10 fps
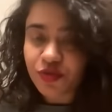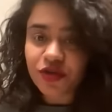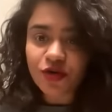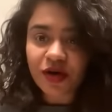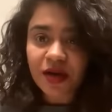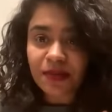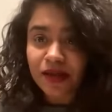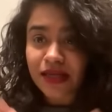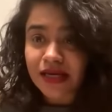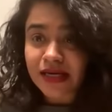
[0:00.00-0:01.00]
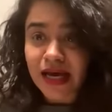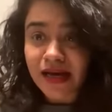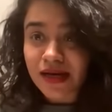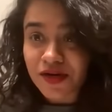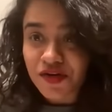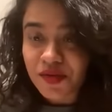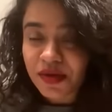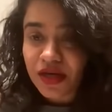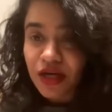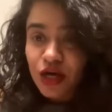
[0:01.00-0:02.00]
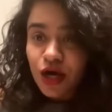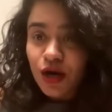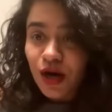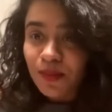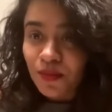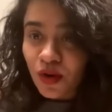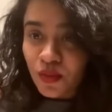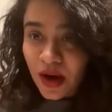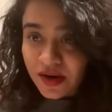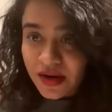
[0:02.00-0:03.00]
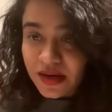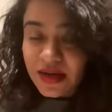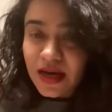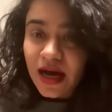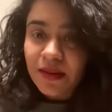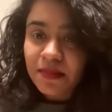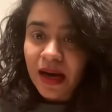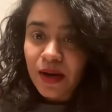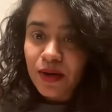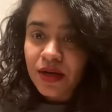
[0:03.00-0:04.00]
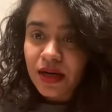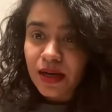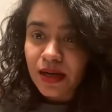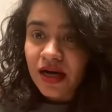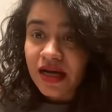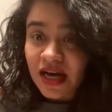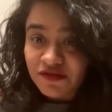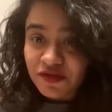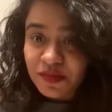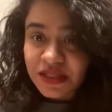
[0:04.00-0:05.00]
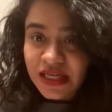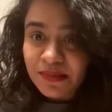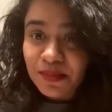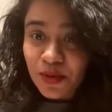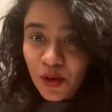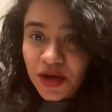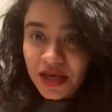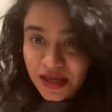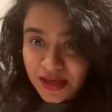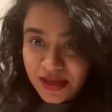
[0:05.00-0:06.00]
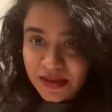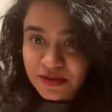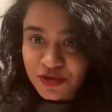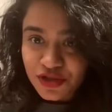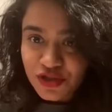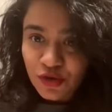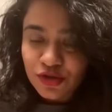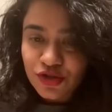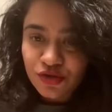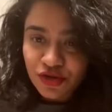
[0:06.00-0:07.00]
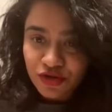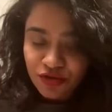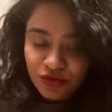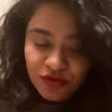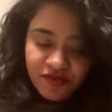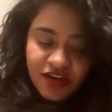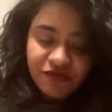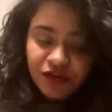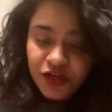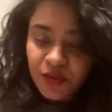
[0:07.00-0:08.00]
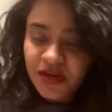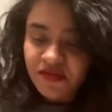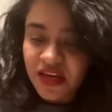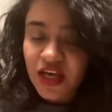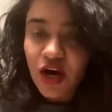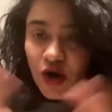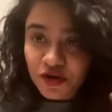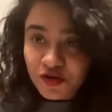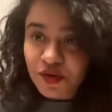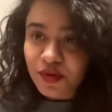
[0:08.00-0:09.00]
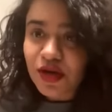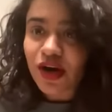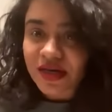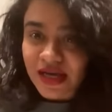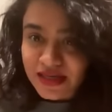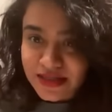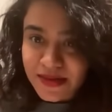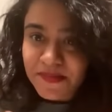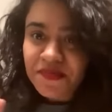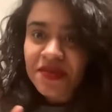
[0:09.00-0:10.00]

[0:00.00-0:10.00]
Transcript: We're talking about the entire country being more worried about a government employee, which is also, you know, referred to in a very honorable context.